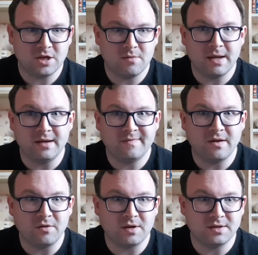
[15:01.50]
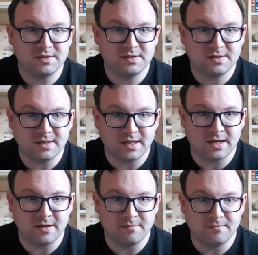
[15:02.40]
her main focus,
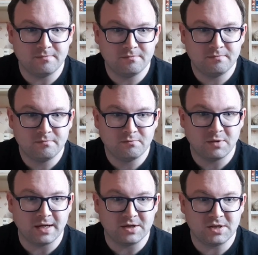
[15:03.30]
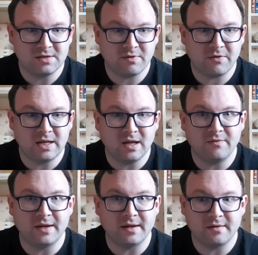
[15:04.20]
really. She's very
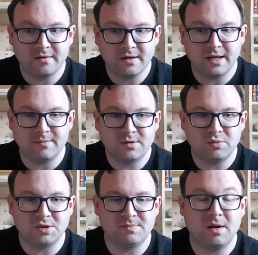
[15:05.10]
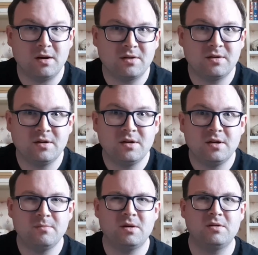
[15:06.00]
loving towards Mark.
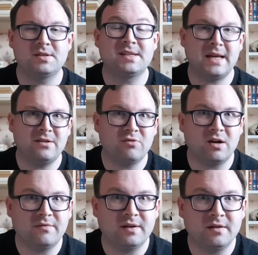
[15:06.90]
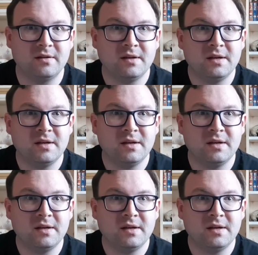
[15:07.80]
Mark's dad, rather,